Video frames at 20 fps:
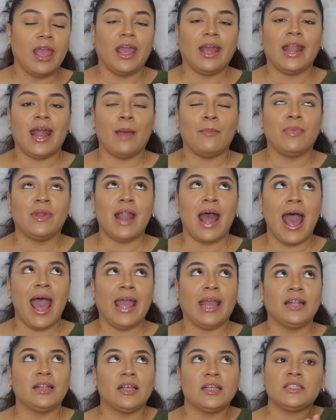and I've been
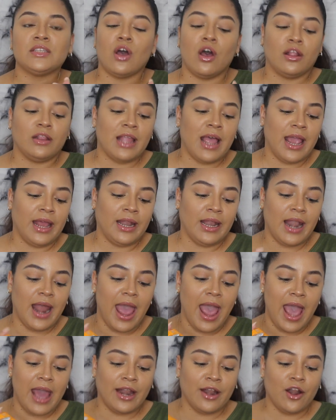eyeing this online, and
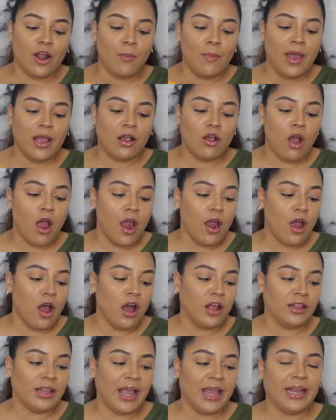I had it on my cart
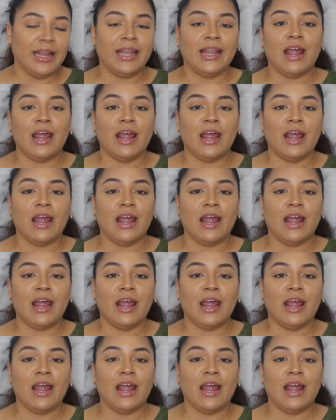online,